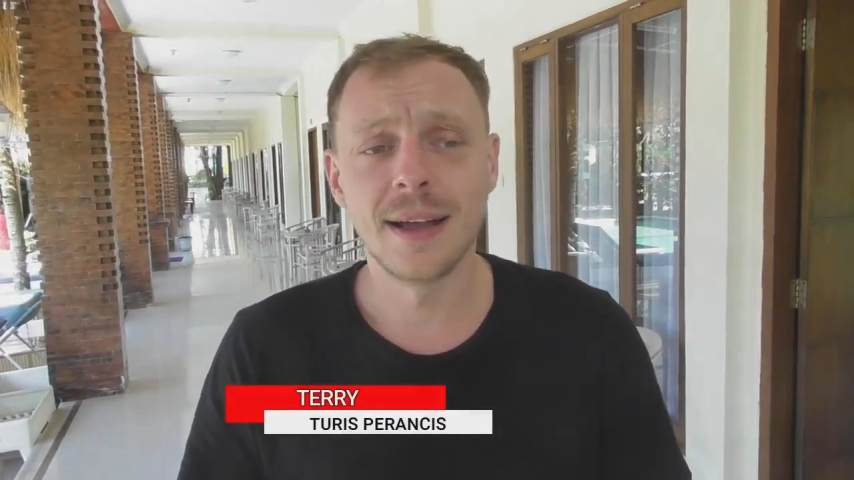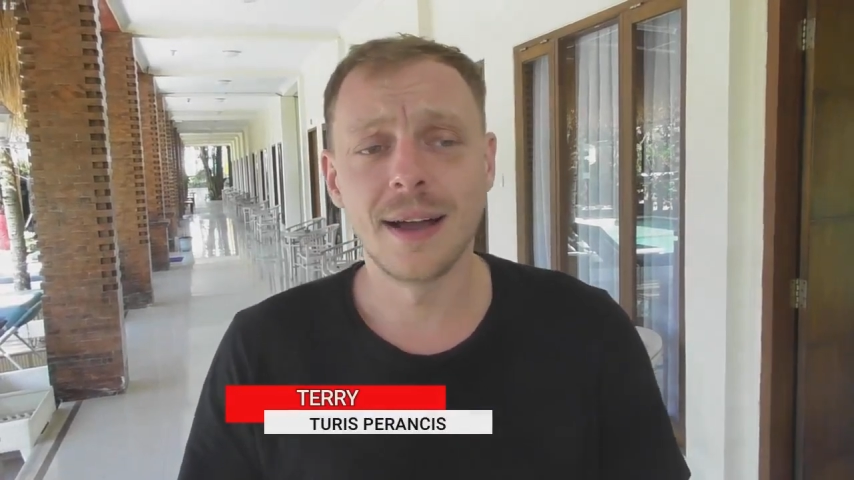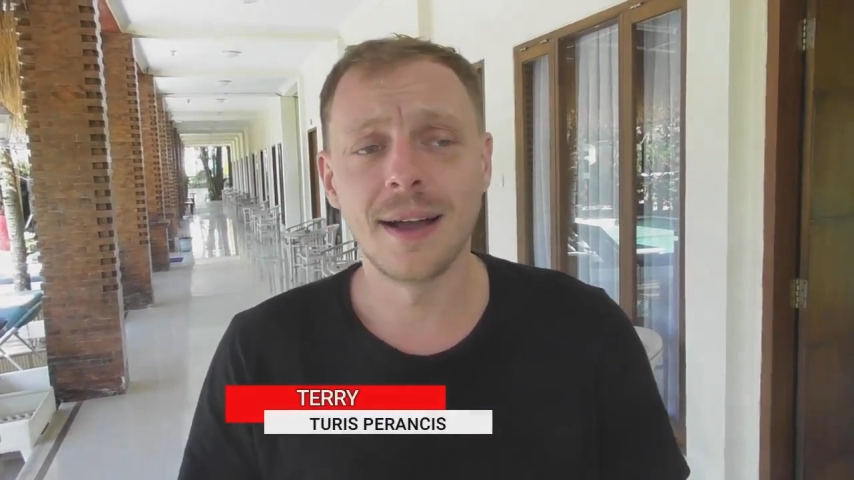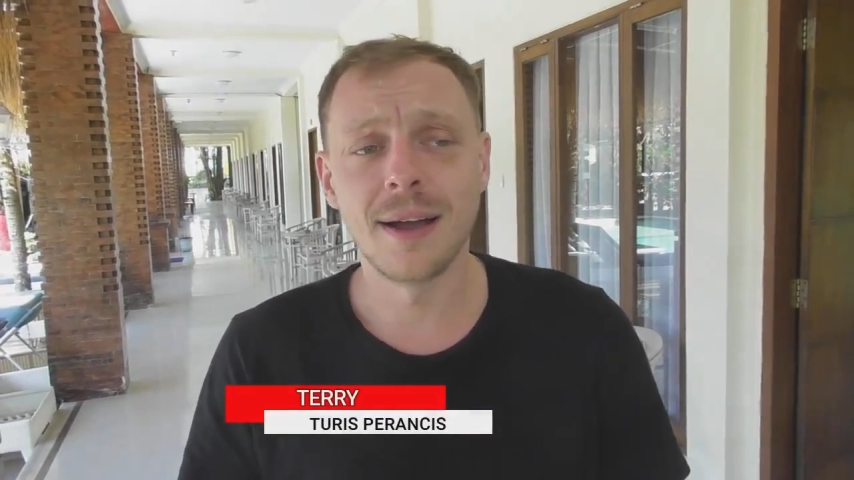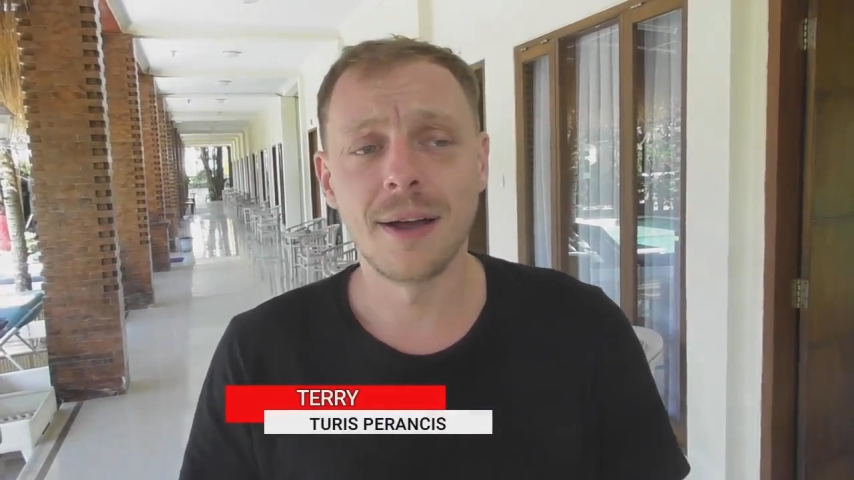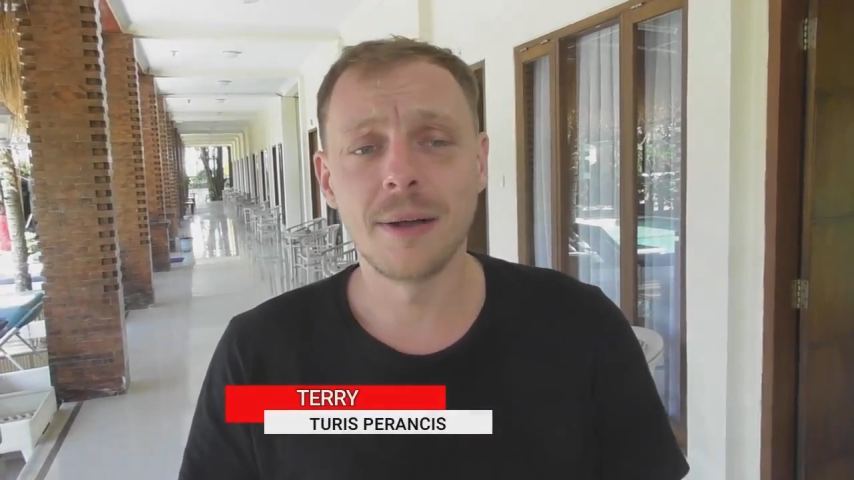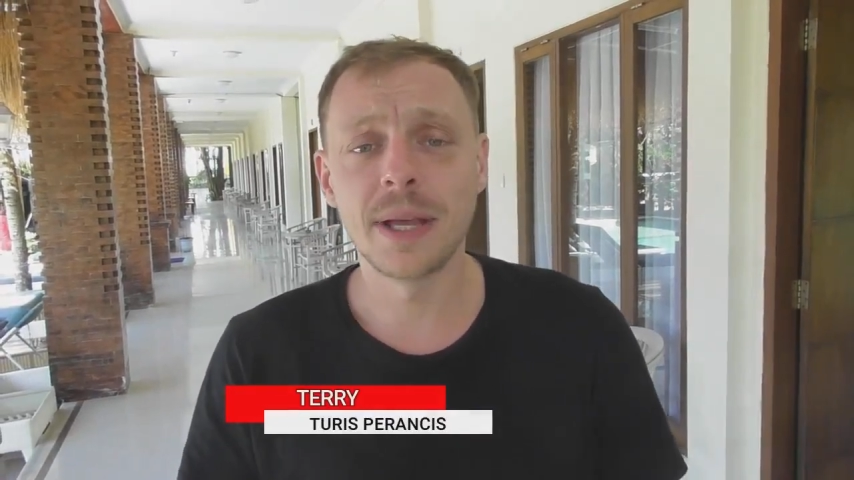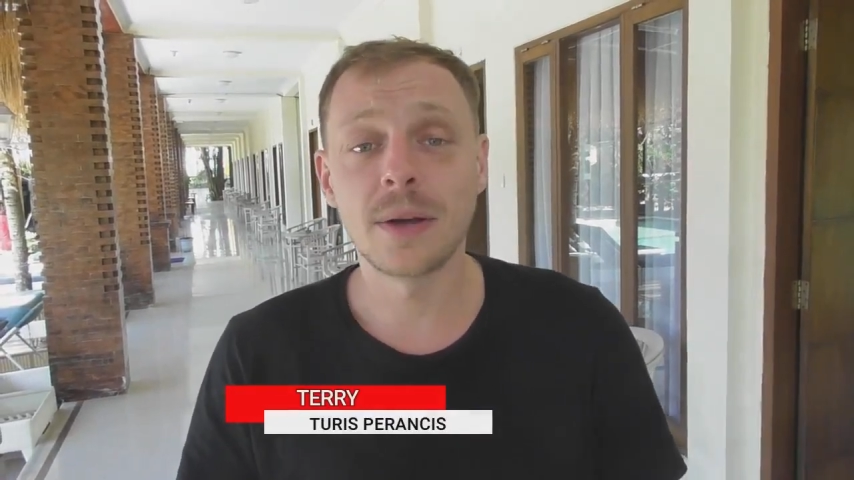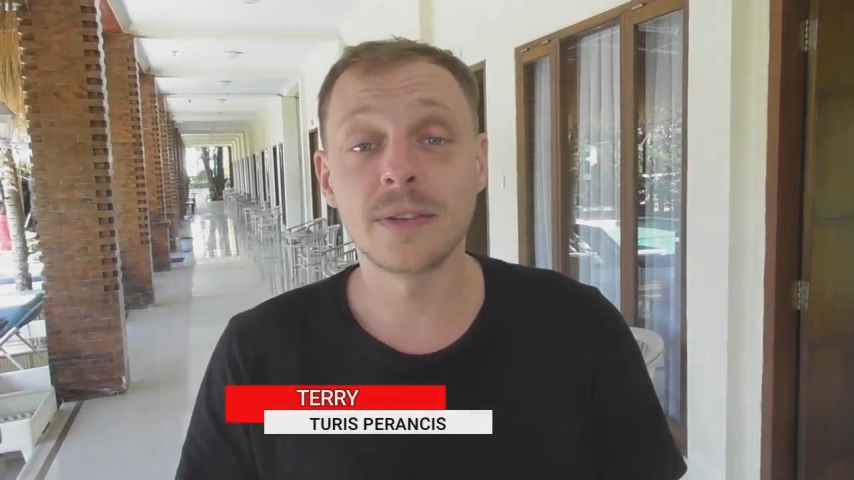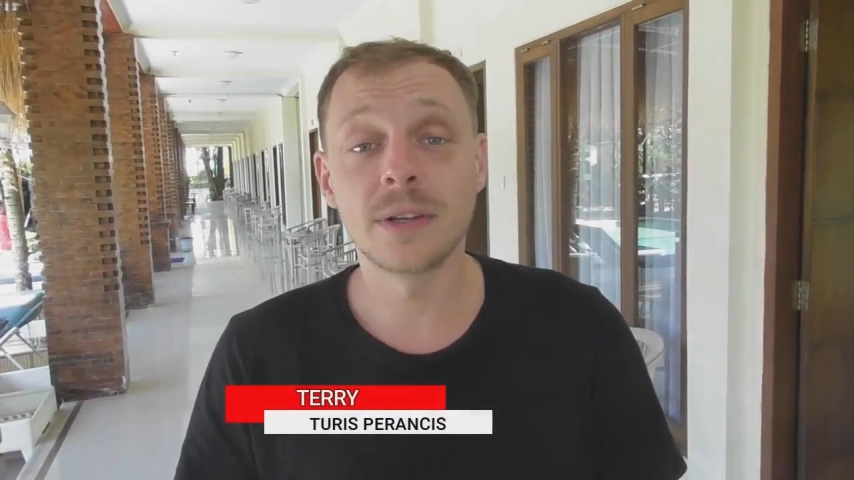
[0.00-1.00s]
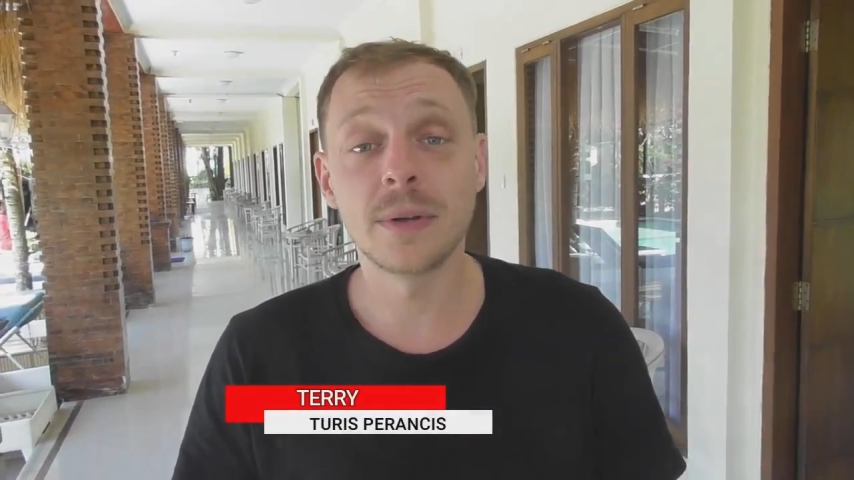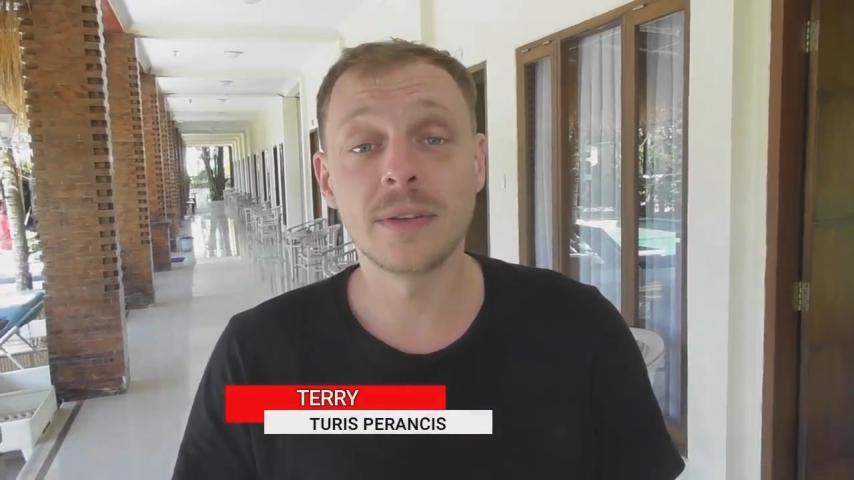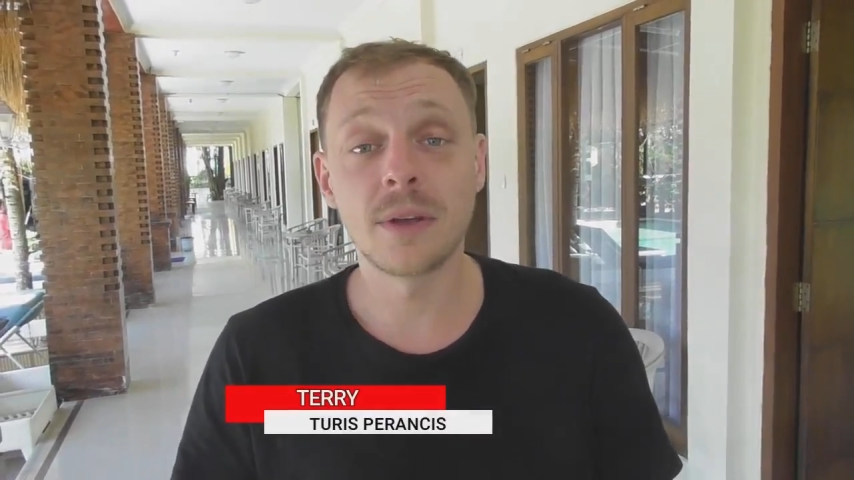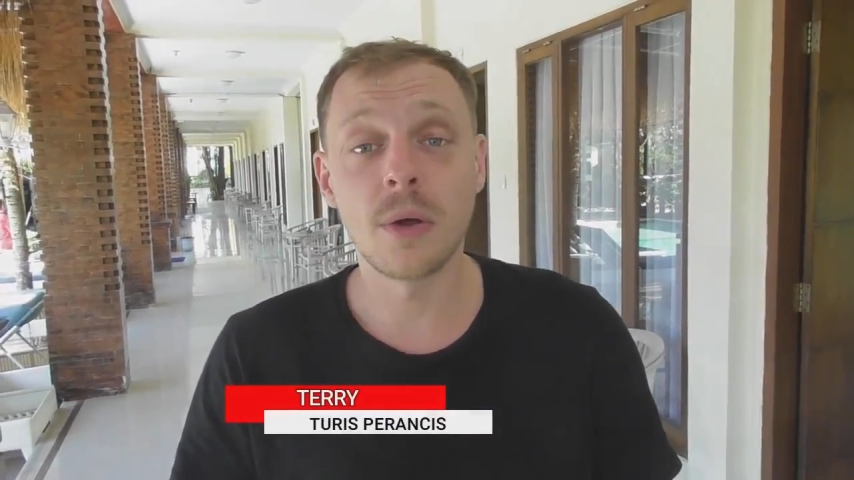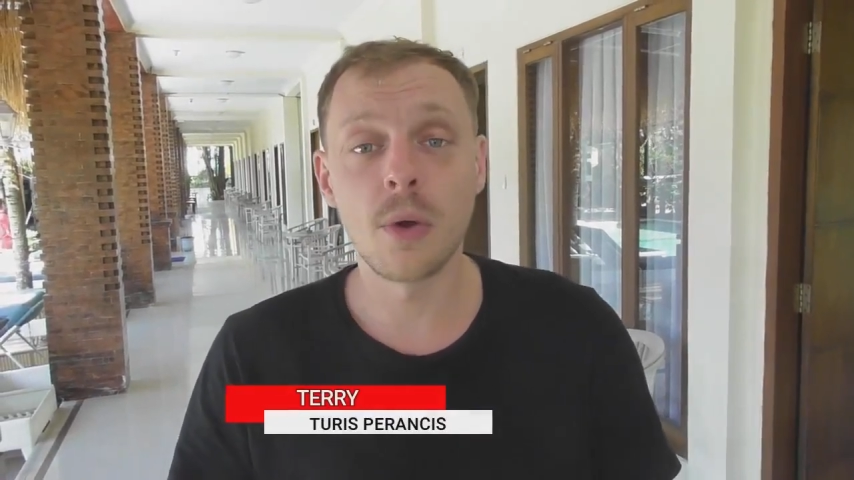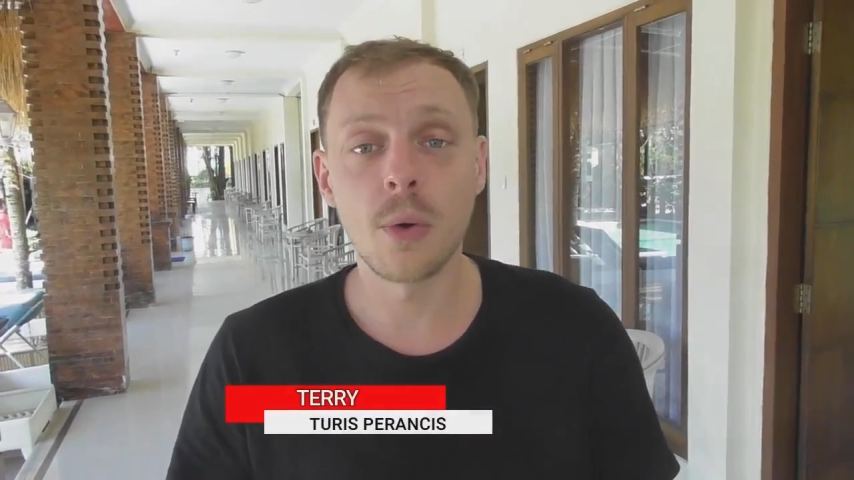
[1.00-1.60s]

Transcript: uh, because there is a